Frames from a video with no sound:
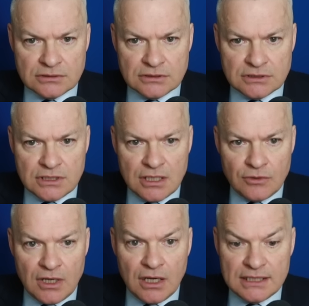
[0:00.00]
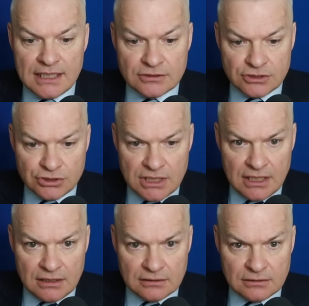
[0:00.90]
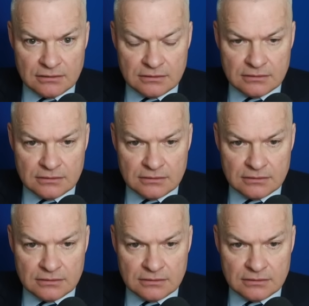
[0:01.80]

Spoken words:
So, I now trail,